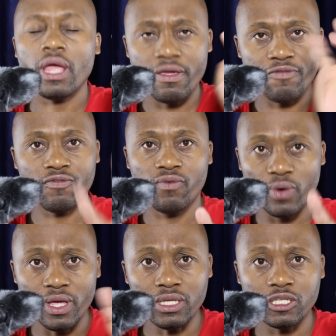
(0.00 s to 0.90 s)
if
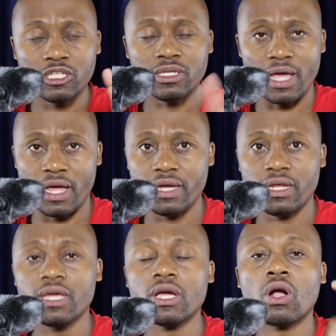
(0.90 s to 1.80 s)
we said
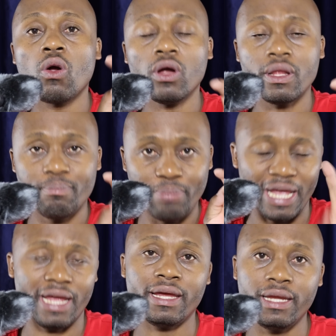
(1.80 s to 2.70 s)
he got a
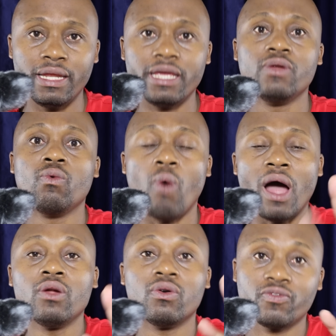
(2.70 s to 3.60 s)
bail in
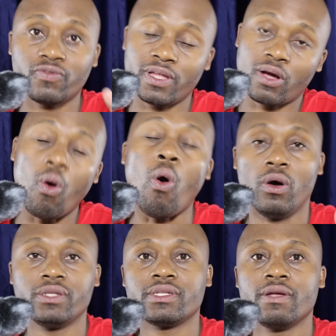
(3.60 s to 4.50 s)
one of the
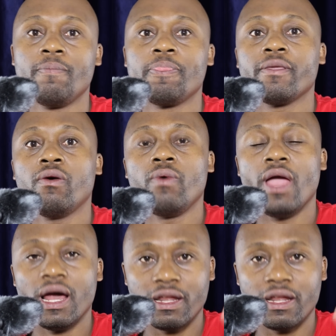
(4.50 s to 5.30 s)
courts, we are